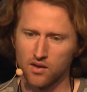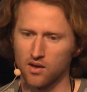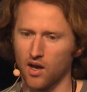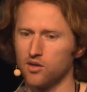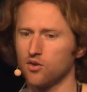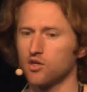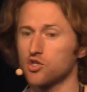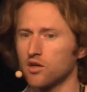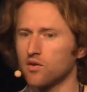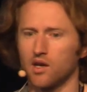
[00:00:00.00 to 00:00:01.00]
And you can
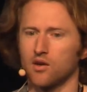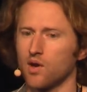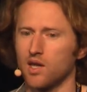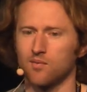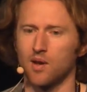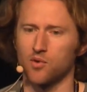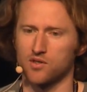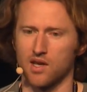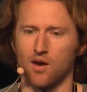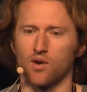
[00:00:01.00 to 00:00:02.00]
generate your random numbers
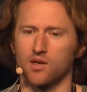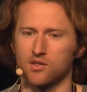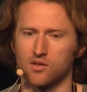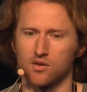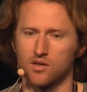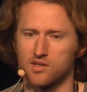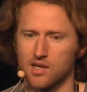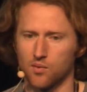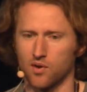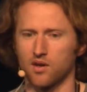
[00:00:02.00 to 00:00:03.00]
that way. So you can
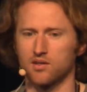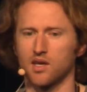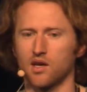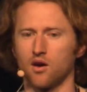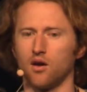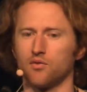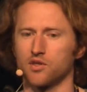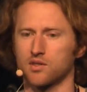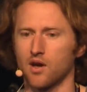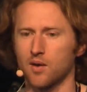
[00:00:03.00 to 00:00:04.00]
say we're going to take all of the
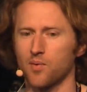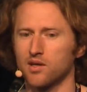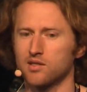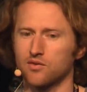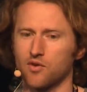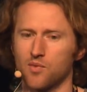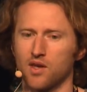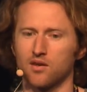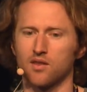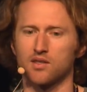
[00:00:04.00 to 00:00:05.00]
stock prices from the end of the